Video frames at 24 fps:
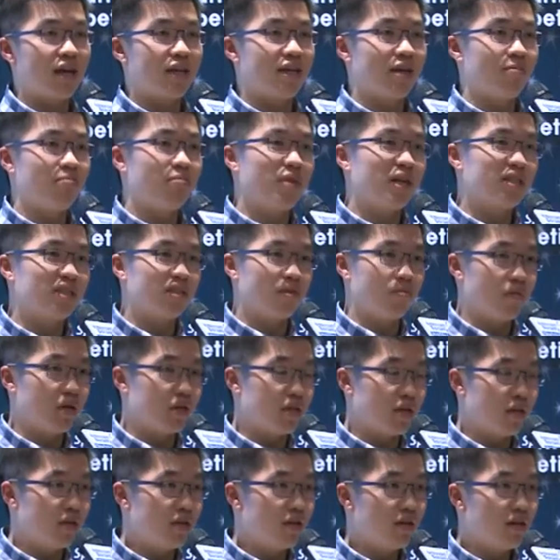I can make some
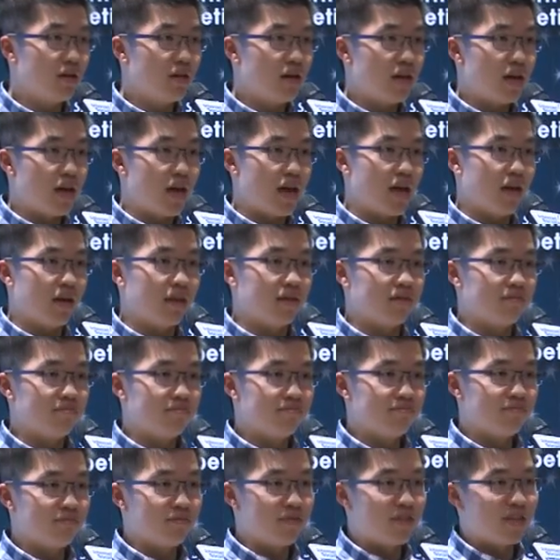money and
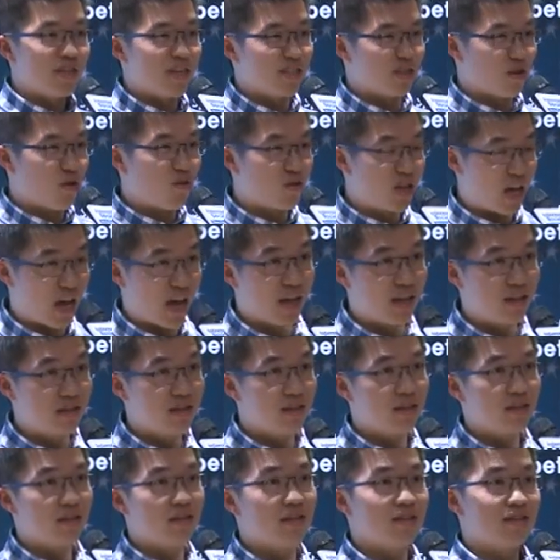it's okay,
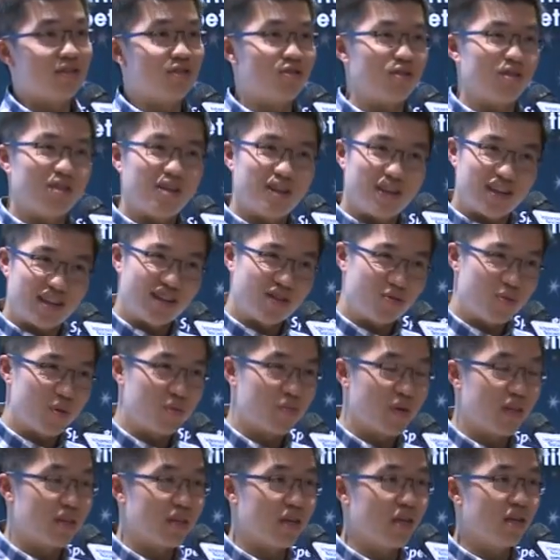it's a little bit
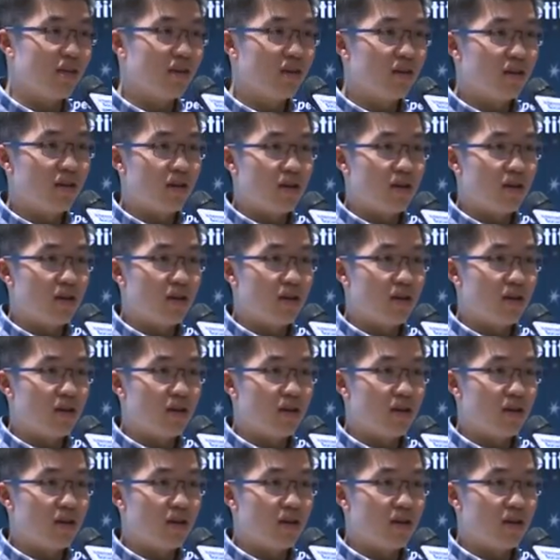money.